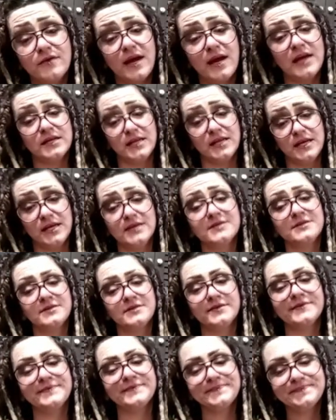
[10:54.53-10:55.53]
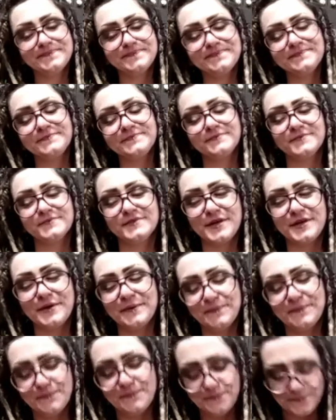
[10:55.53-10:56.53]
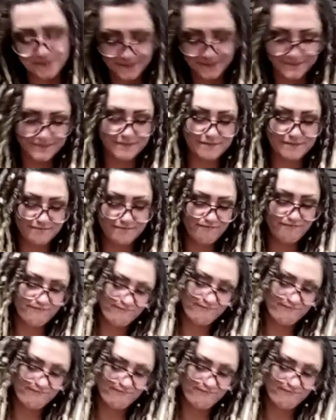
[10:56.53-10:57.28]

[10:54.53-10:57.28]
yeah. Yeah. Okay, so that was